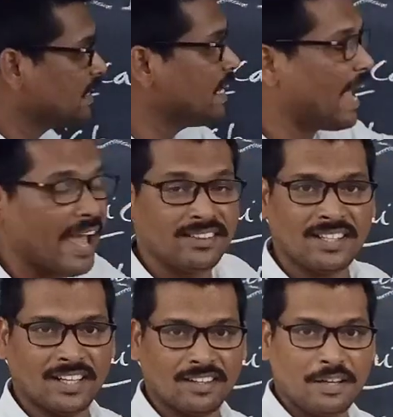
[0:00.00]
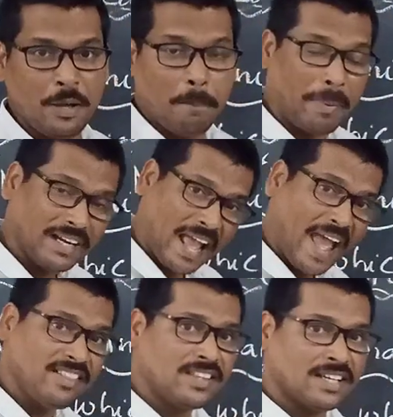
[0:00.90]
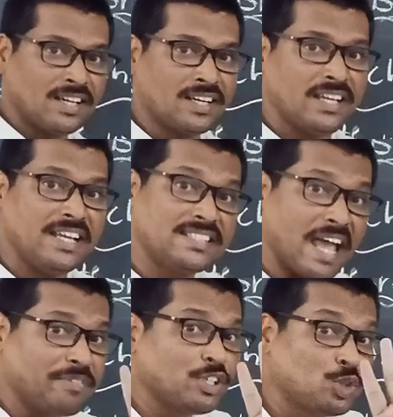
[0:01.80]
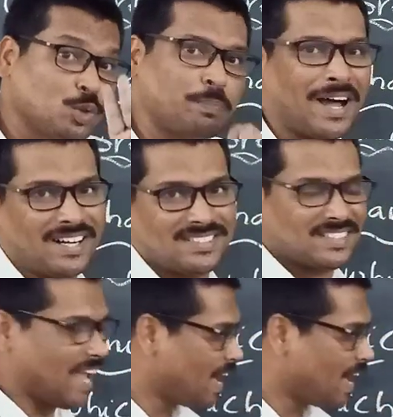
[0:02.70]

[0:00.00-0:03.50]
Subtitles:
The anther. But anther is having two parts.